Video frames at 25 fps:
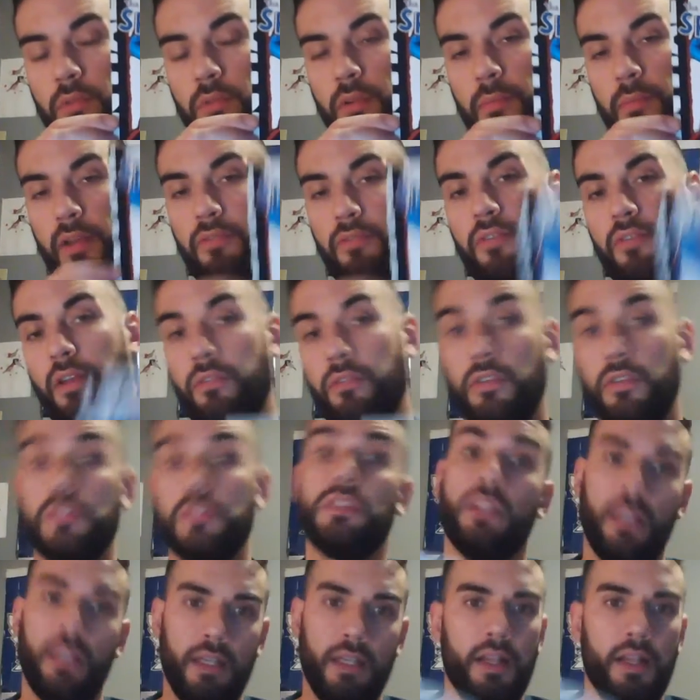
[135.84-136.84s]
one of my
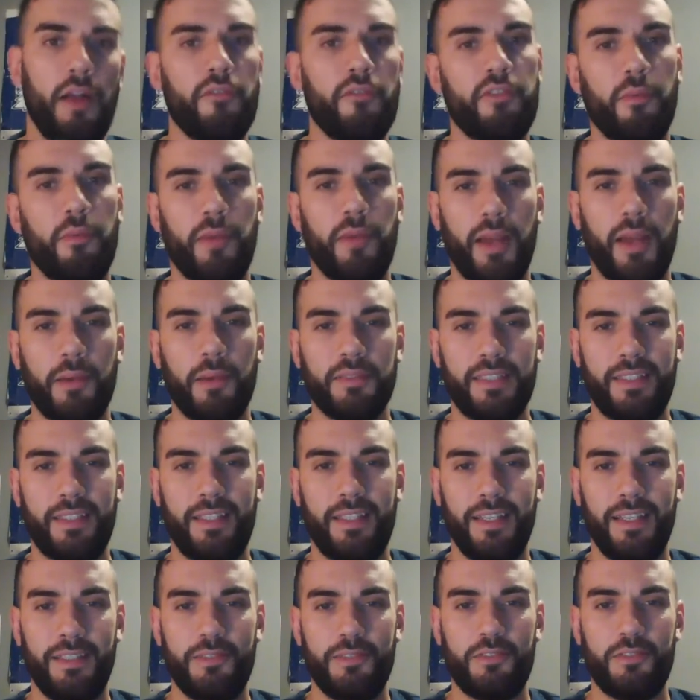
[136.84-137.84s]
favorites from when I was a
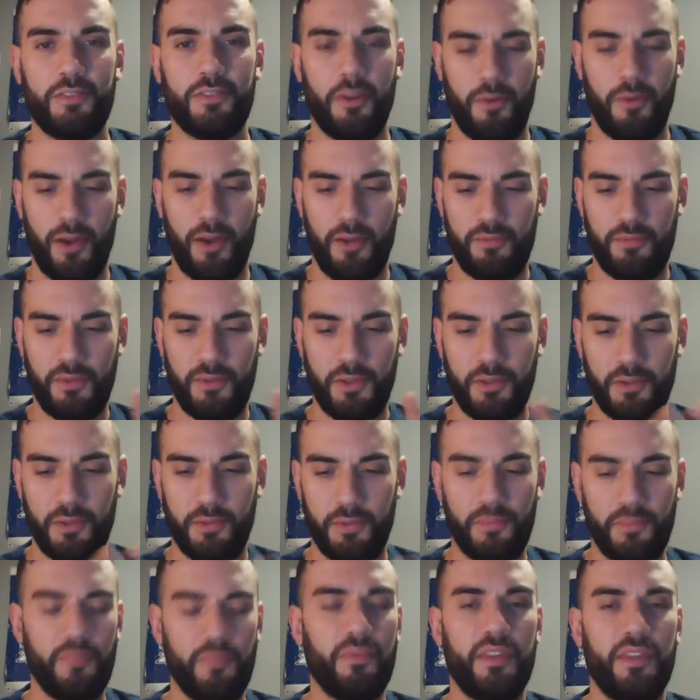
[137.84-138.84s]
kid. So I
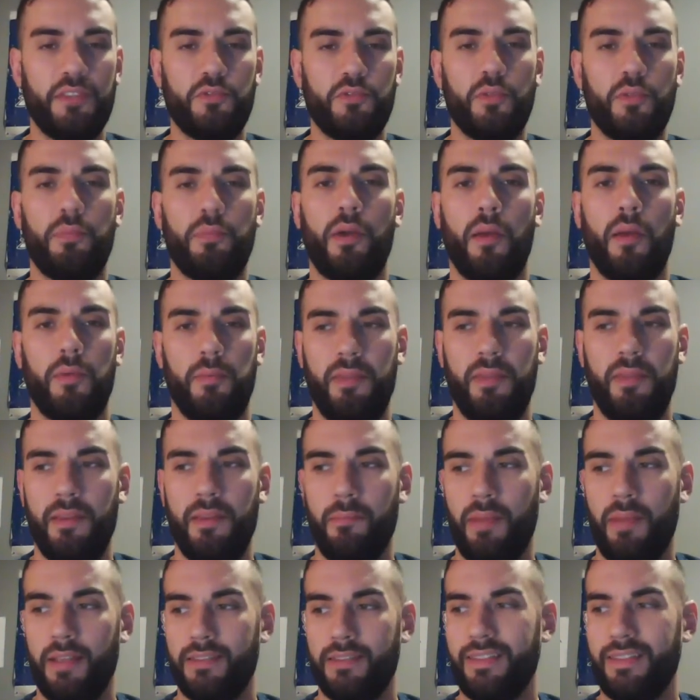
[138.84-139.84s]
figured this would probably be the
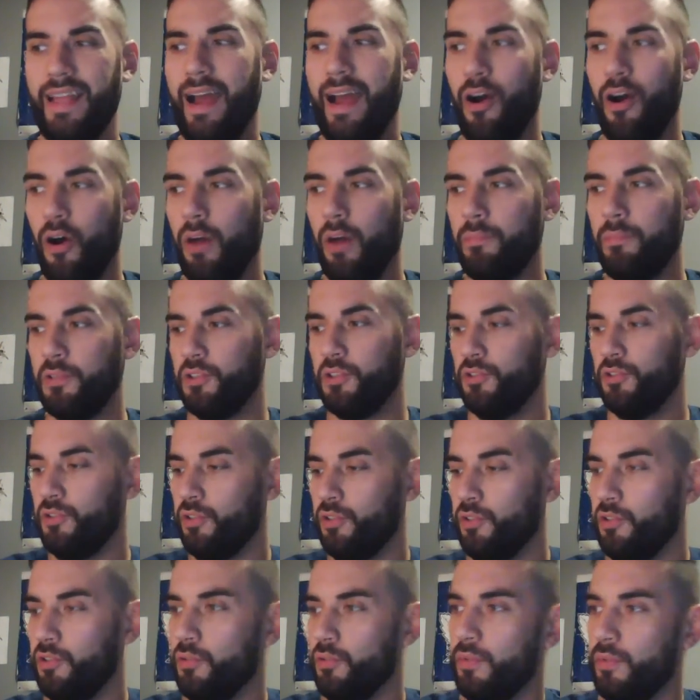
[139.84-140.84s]
best option
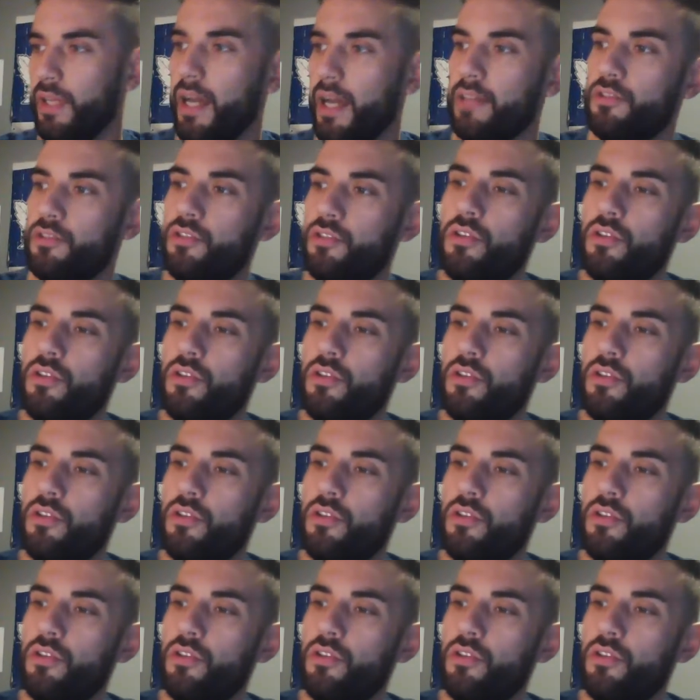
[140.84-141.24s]
to do that.